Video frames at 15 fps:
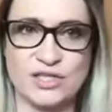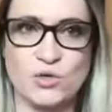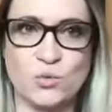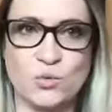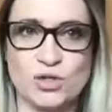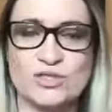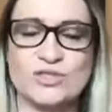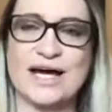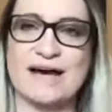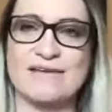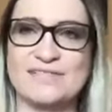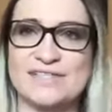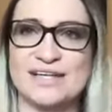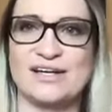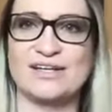You want to have
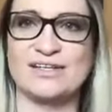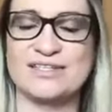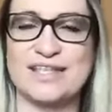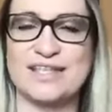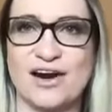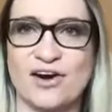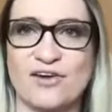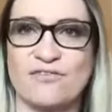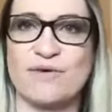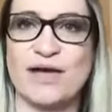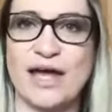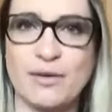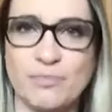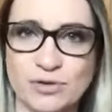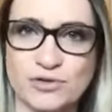cells that are
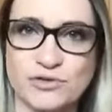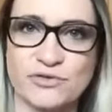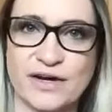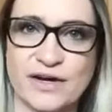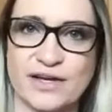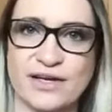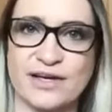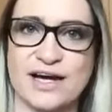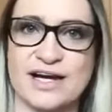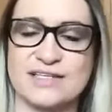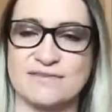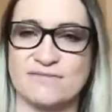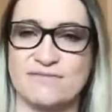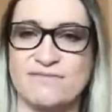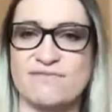able to recognize
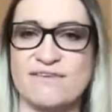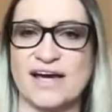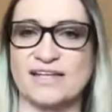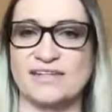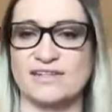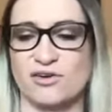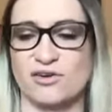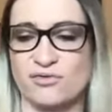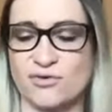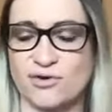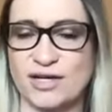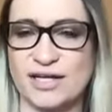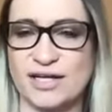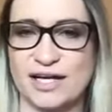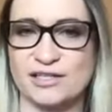and fight a
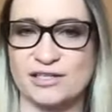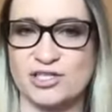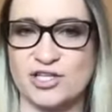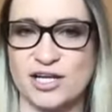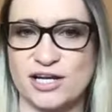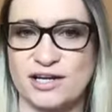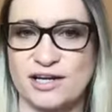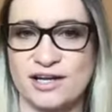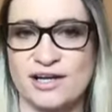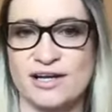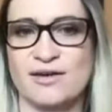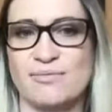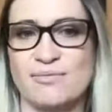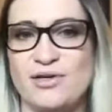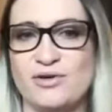foreign antigen,
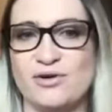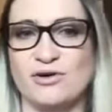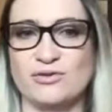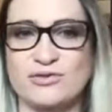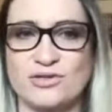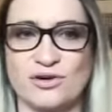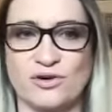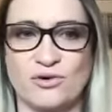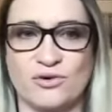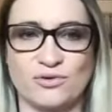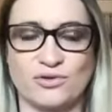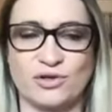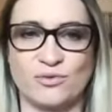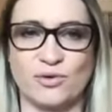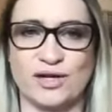but you also
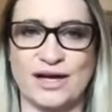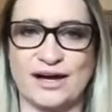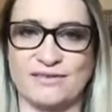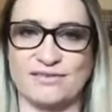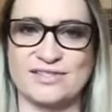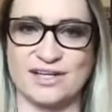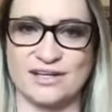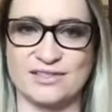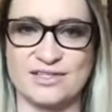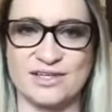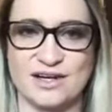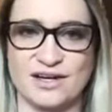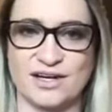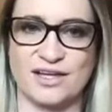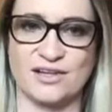don't want to have cells that
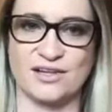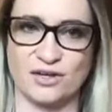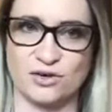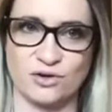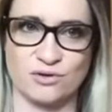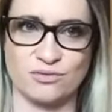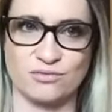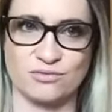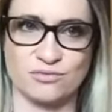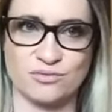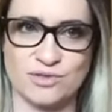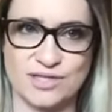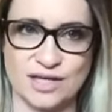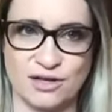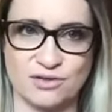are killing your own
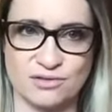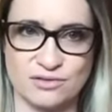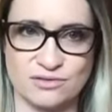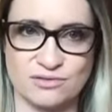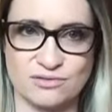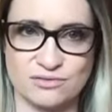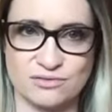cells.